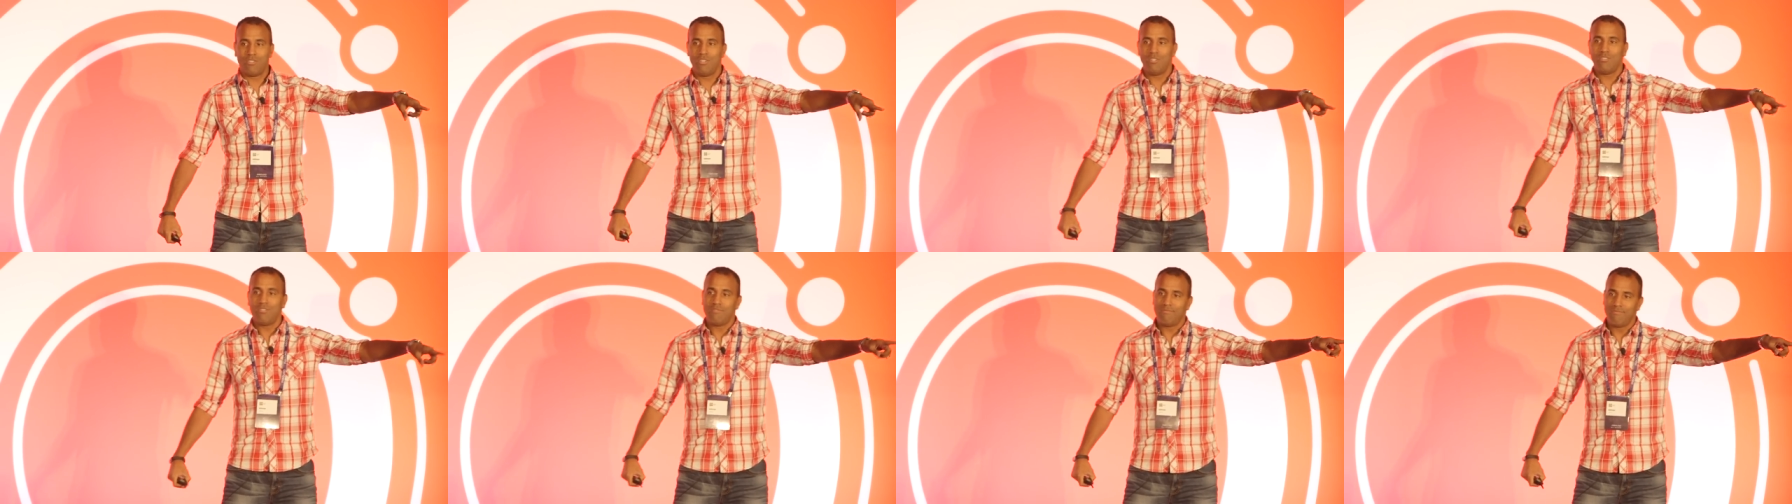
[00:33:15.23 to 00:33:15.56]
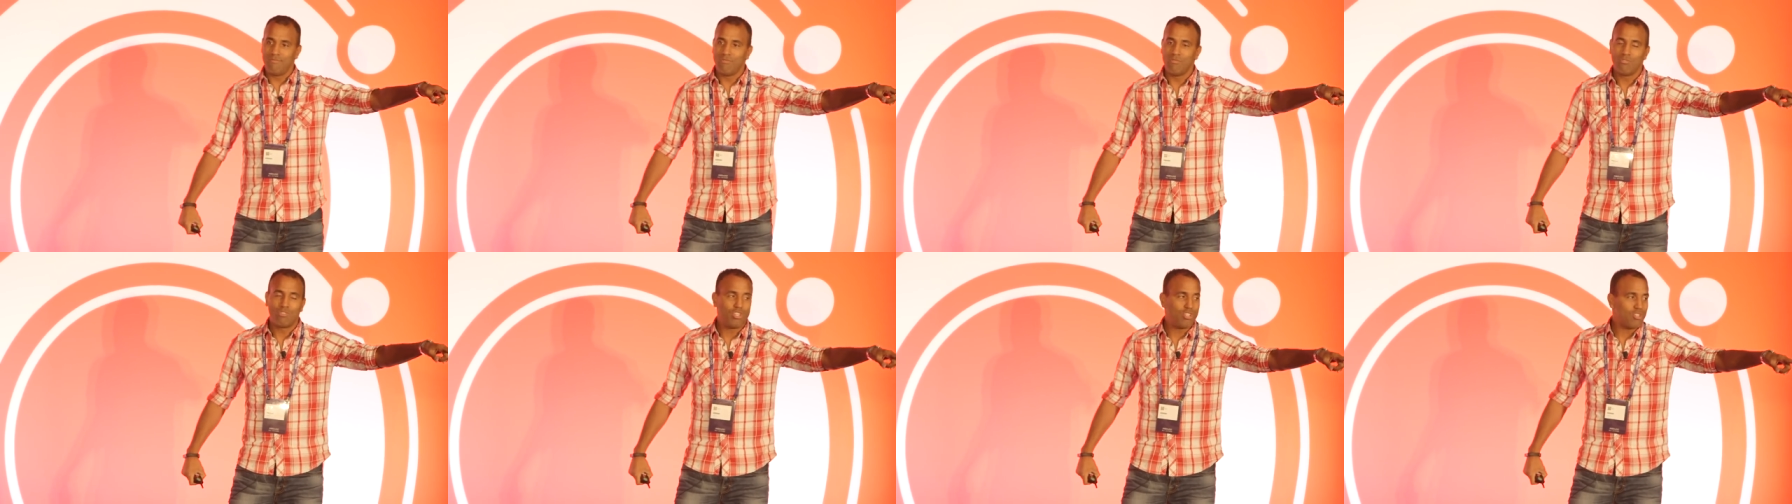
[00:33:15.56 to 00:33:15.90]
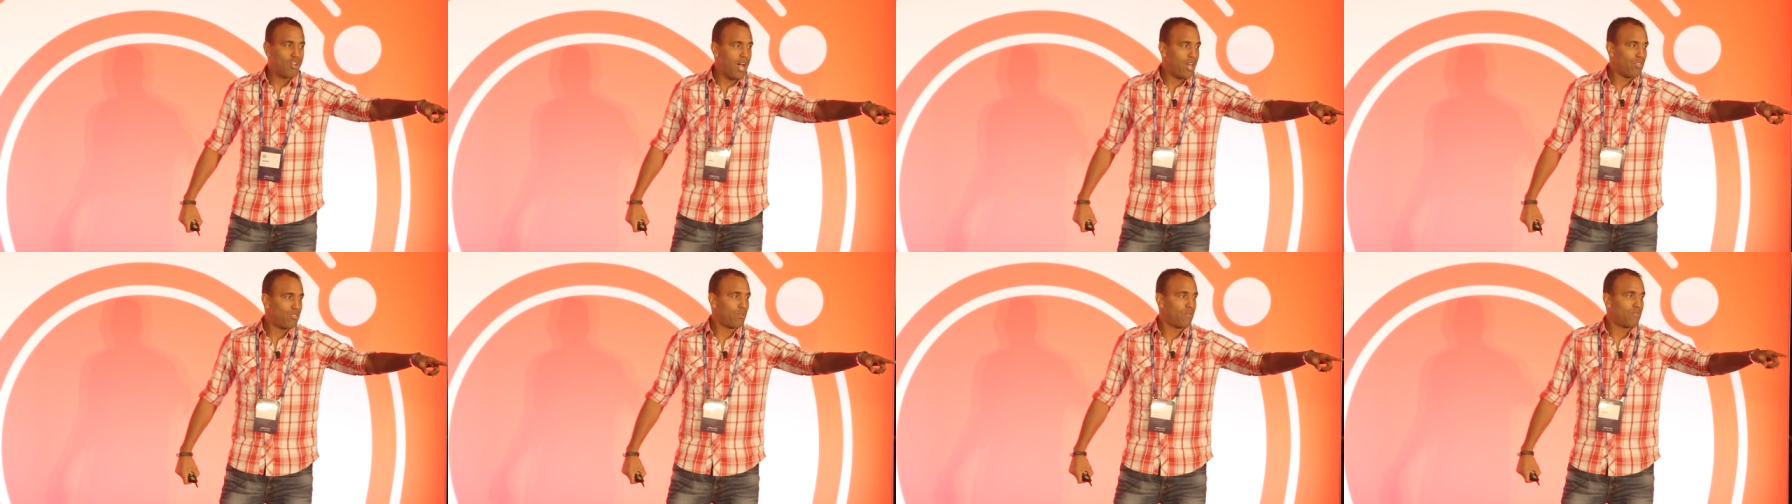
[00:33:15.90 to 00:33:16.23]
She's, she's
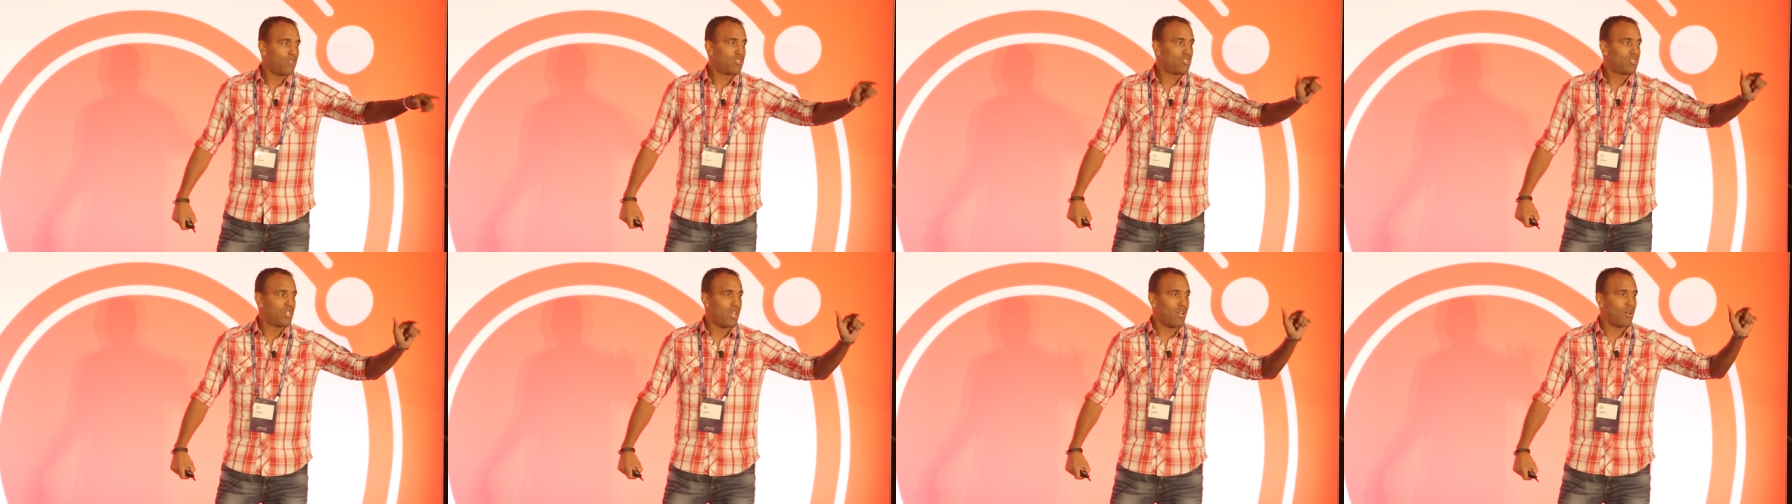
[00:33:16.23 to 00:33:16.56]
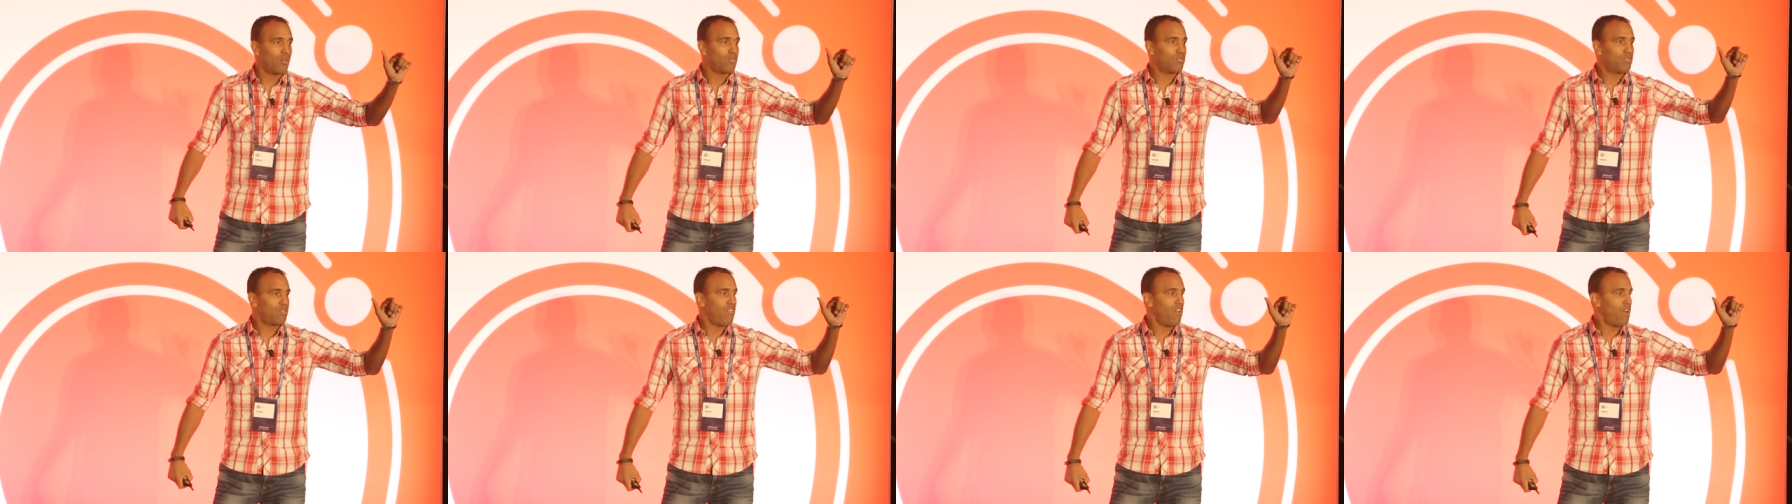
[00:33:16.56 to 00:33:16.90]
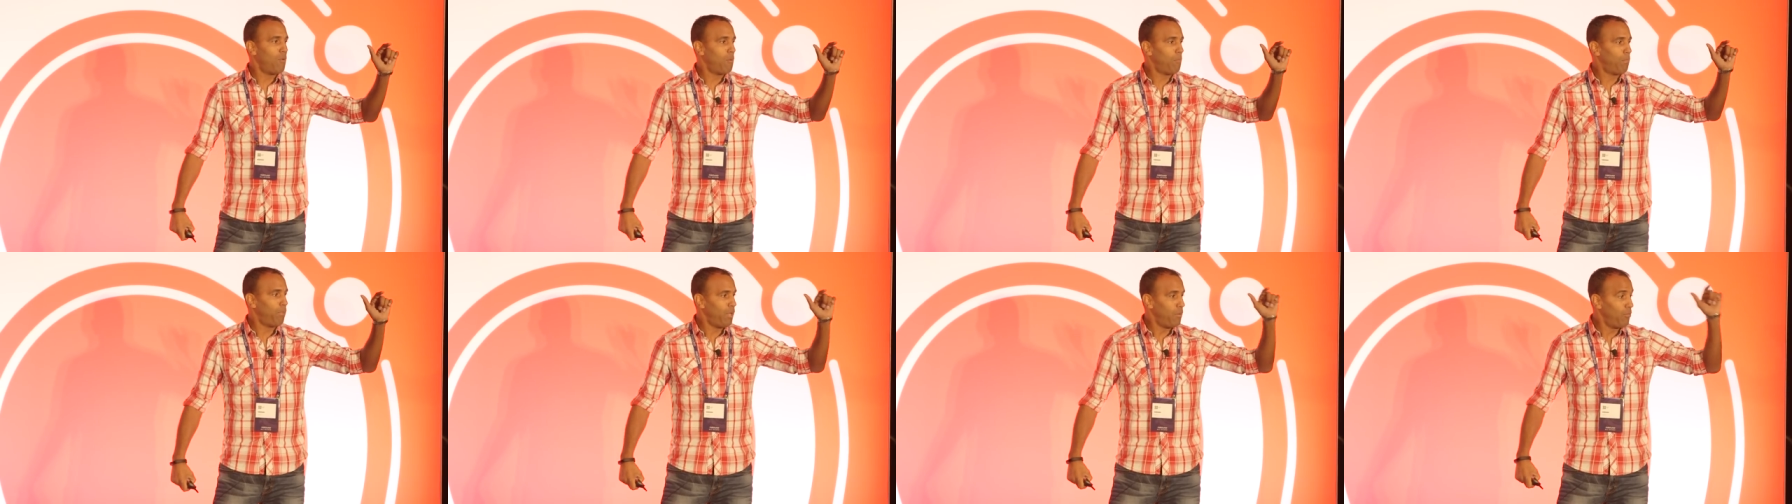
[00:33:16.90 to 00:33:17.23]
author of the Sales
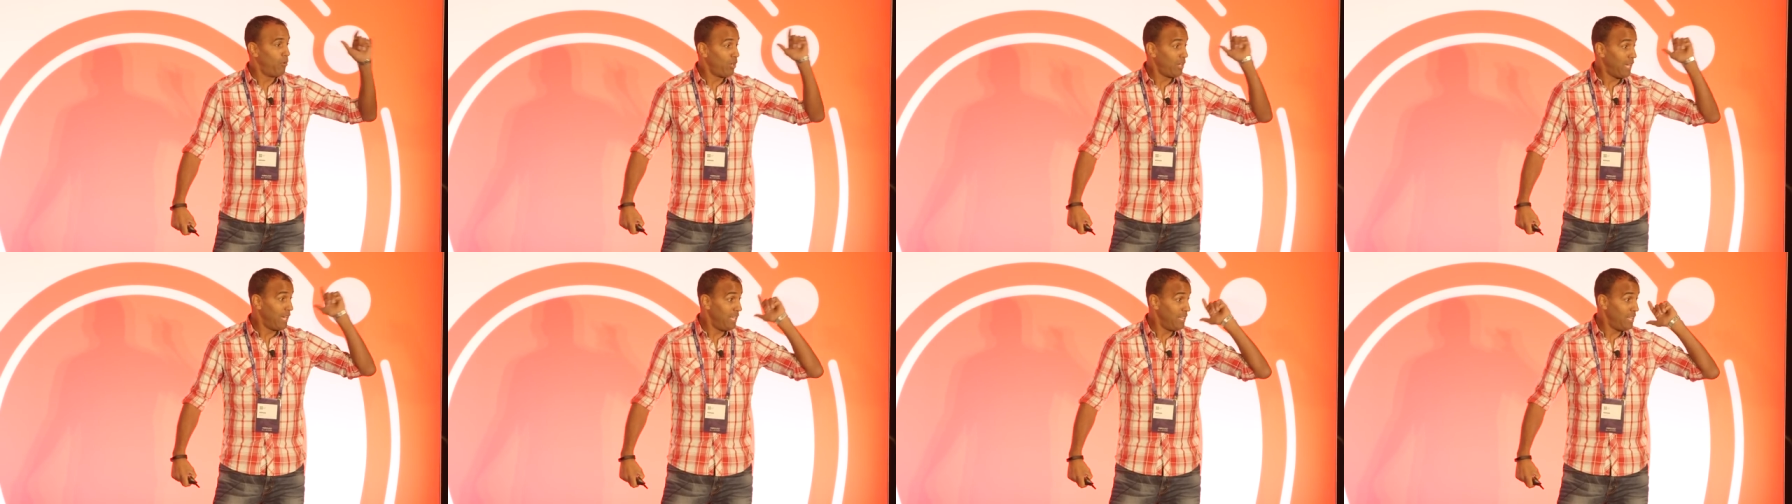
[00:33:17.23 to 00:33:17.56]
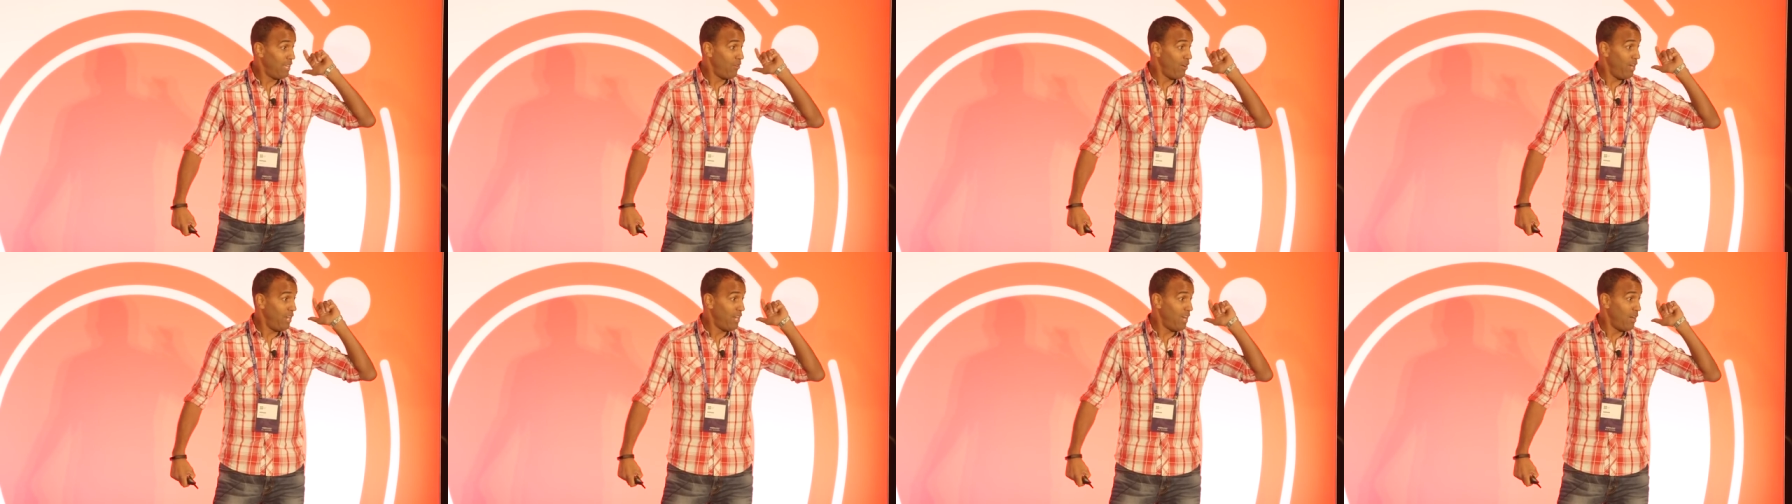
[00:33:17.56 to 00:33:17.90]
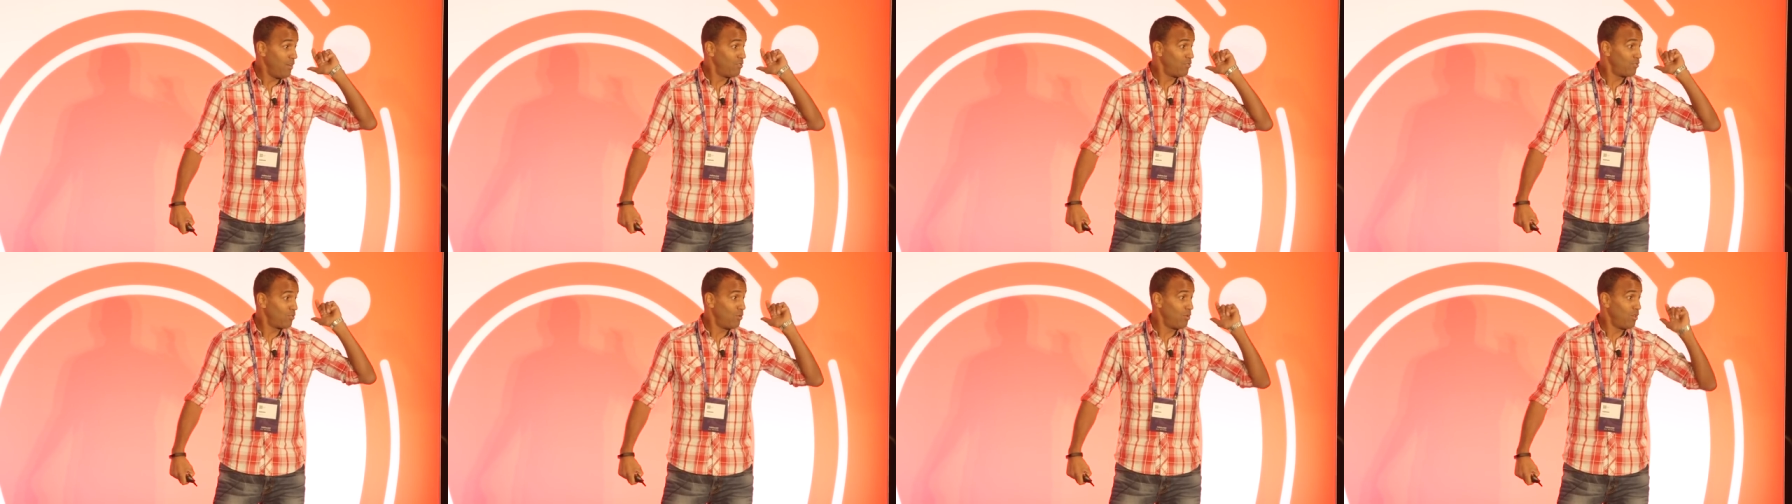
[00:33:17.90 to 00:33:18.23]
Development Playbook. I get that right? I
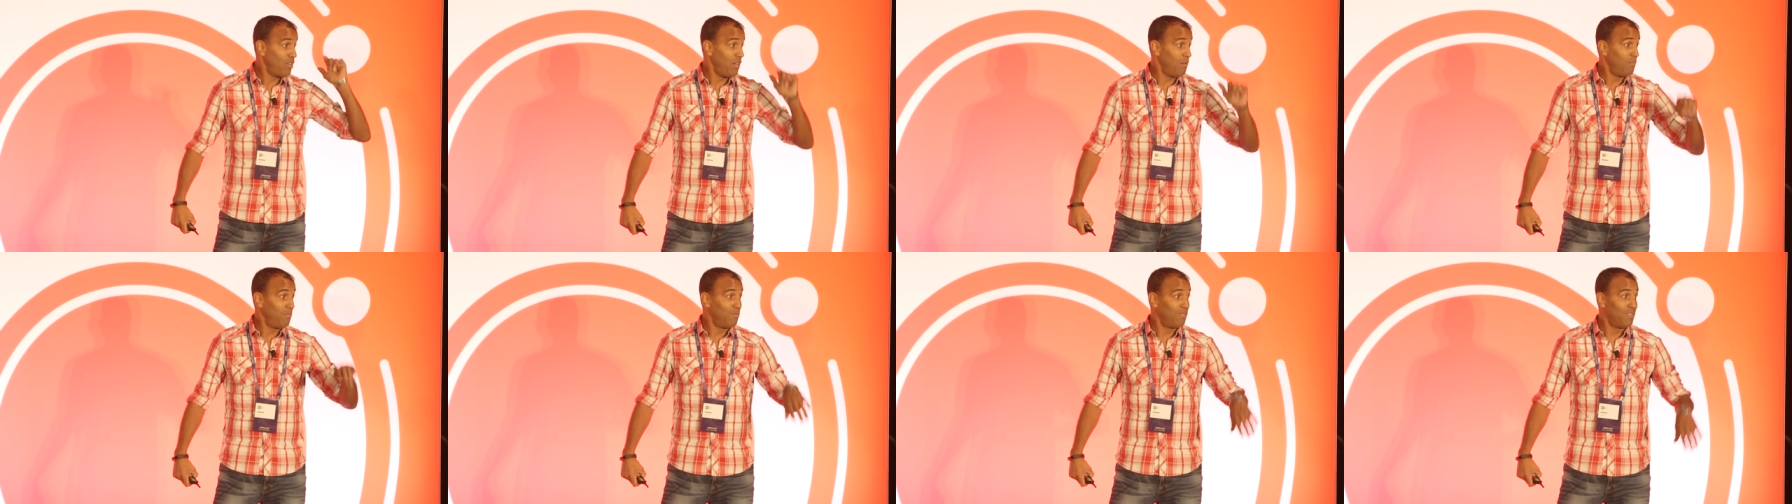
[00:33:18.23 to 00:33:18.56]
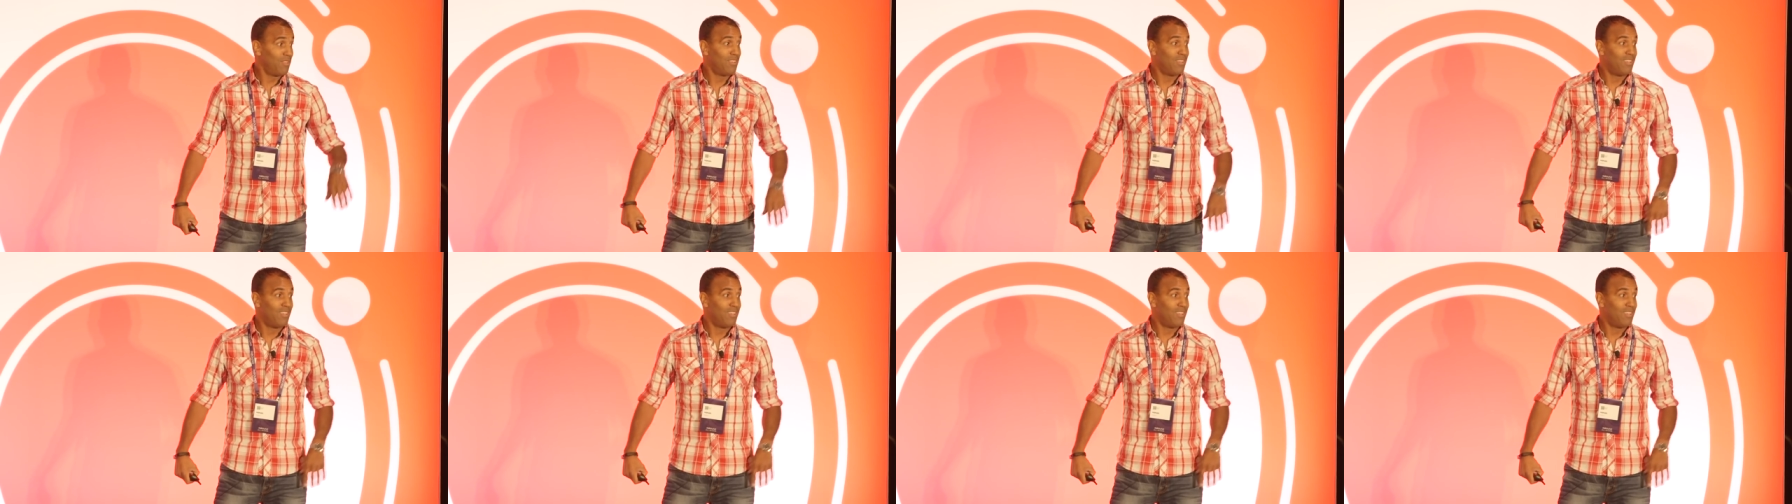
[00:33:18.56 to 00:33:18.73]
always screw it up.